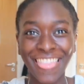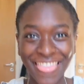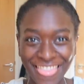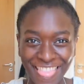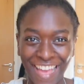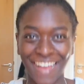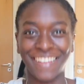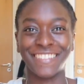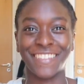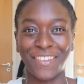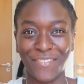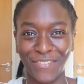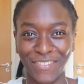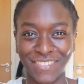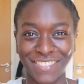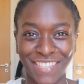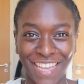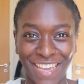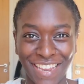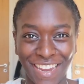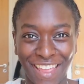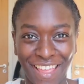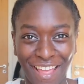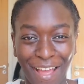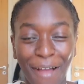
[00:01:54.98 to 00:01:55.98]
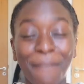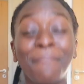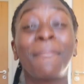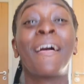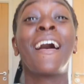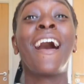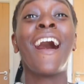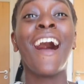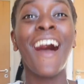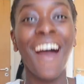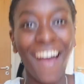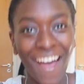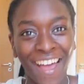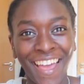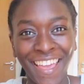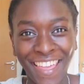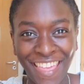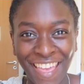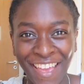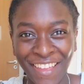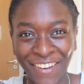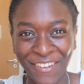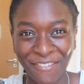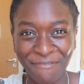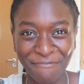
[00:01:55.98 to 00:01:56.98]
that's how excited I am. I
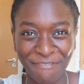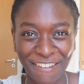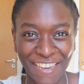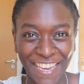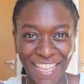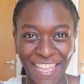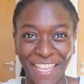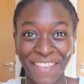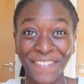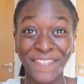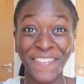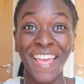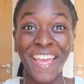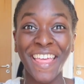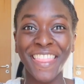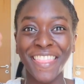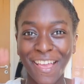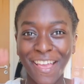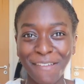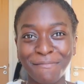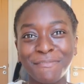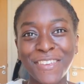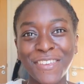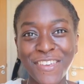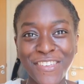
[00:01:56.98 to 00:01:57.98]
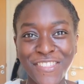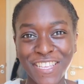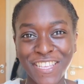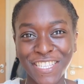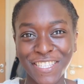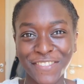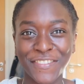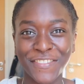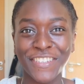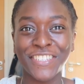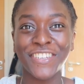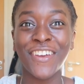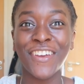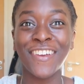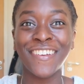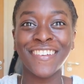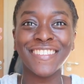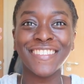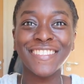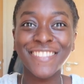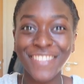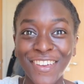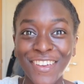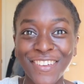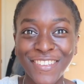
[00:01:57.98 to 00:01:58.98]
cannot believe that I'm doing this
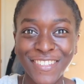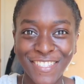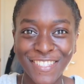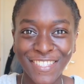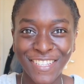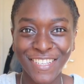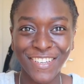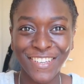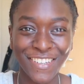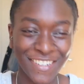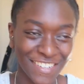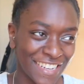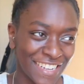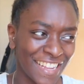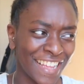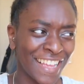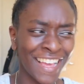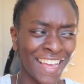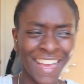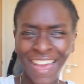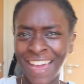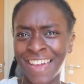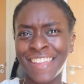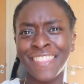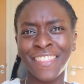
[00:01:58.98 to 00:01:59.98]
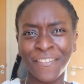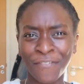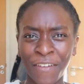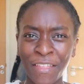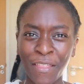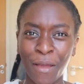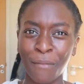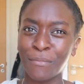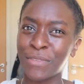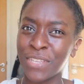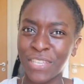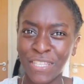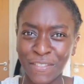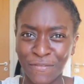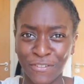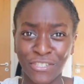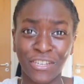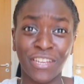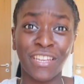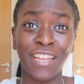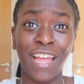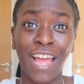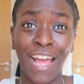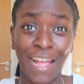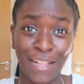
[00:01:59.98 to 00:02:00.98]
video so soon and the fact that I'm doing this
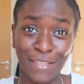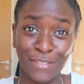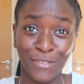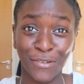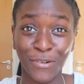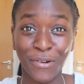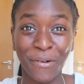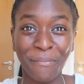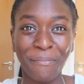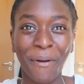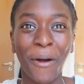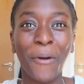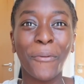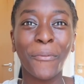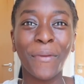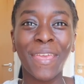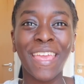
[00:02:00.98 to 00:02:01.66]
video at all, but